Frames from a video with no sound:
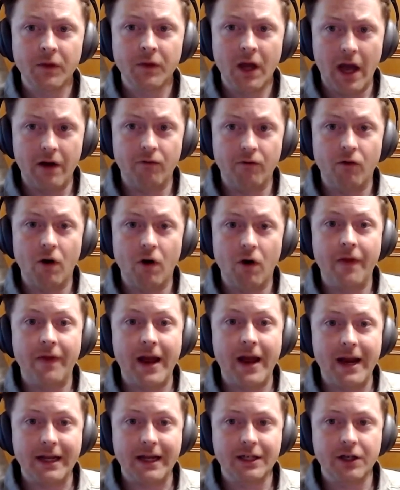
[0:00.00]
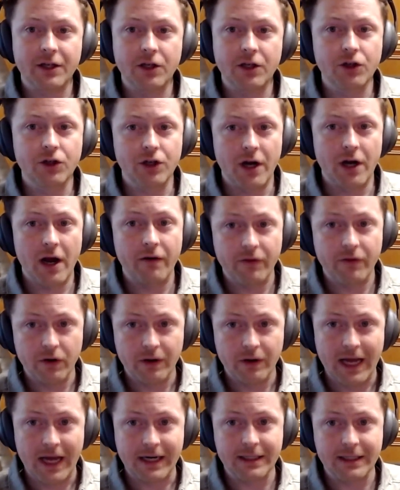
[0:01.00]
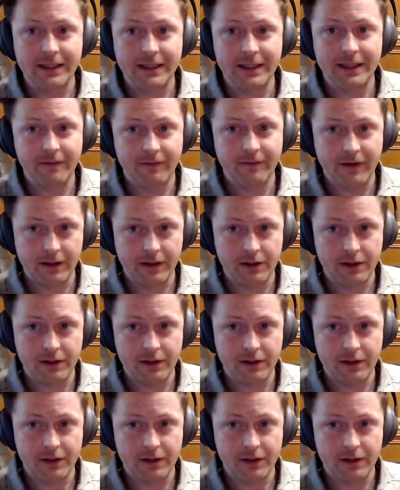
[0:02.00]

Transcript: and run that execution however you'd like to see fit.